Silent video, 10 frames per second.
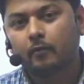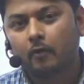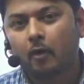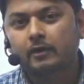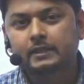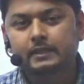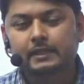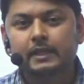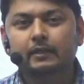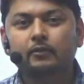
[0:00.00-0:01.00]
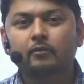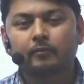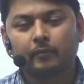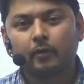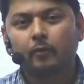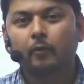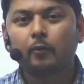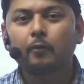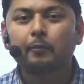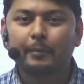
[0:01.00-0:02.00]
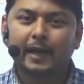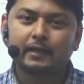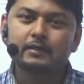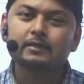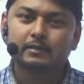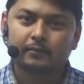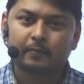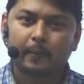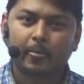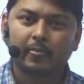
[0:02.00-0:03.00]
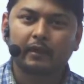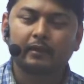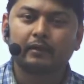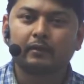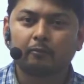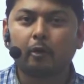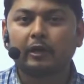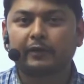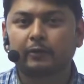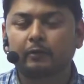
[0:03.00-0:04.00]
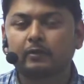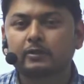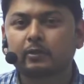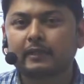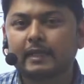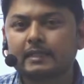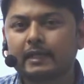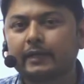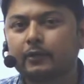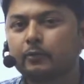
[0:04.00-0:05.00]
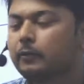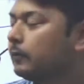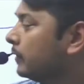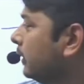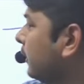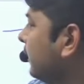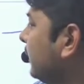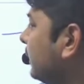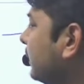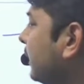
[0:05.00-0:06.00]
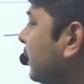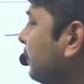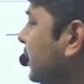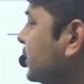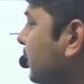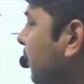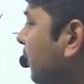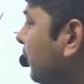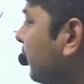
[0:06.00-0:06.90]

oxygen O minus molecule. So this led to the depletion of